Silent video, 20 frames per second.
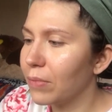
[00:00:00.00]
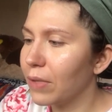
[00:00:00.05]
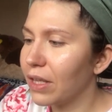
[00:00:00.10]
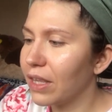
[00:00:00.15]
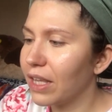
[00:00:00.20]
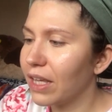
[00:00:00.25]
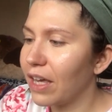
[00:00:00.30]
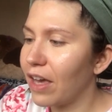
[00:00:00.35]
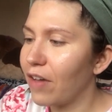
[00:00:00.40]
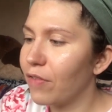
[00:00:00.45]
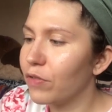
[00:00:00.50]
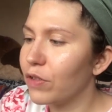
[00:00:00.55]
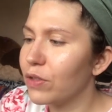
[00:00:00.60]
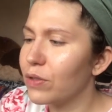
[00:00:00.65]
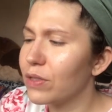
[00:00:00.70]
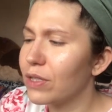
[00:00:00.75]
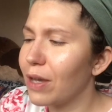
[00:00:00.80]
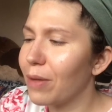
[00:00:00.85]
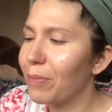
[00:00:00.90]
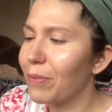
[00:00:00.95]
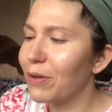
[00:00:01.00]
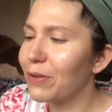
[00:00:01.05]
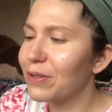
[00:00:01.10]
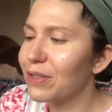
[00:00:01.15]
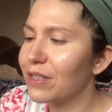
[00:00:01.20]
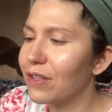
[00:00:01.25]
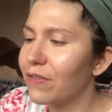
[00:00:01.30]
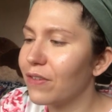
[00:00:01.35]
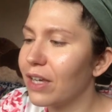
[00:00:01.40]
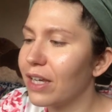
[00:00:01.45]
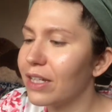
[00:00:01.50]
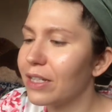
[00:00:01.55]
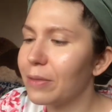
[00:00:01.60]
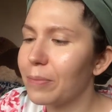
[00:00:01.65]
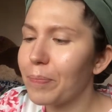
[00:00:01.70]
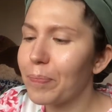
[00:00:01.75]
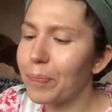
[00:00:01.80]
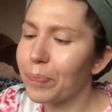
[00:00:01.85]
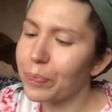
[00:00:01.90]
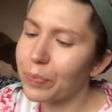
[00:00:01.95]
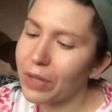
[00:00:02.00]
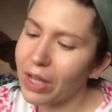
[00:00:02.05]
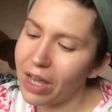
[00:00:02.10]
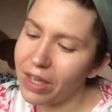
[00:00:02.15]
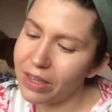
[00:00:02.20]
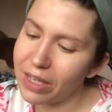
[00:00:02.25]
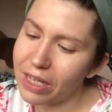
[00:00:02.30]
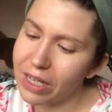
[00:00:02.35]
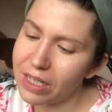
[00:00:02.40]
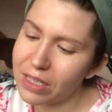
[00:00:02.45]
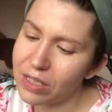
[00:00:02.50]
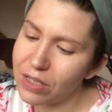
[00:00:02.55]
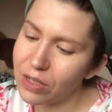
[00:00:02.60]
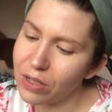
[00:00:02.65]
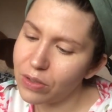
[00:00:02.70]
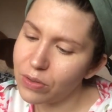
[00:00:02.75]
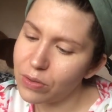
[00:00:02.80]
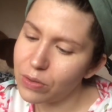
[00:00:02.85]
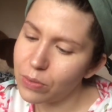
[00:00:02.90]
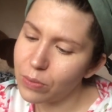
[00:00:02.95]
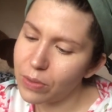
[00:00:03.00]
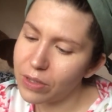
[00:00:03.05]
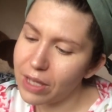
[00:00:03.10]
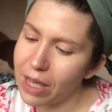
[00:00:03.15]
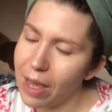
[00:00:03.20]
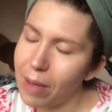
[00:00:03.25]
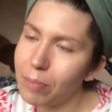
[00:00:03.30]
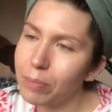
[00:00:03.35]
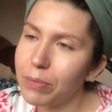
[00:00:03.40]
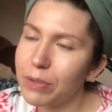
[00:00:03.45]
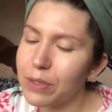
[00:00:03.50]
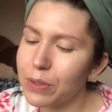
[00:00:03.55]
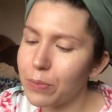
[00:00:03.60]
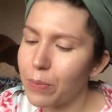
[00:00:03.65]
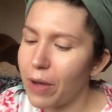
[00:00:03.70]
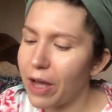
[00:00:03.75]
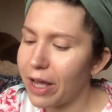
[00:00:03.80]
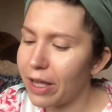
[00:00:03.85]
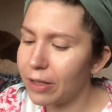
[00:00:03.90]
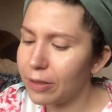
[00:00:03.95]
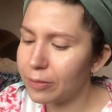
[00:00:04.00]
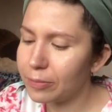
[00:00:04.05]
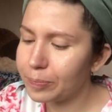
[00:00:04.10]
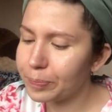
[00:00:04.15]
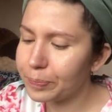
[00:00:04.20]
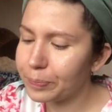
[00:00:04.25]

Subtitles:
I think I've used up most of it. I think it's used with hemp as well.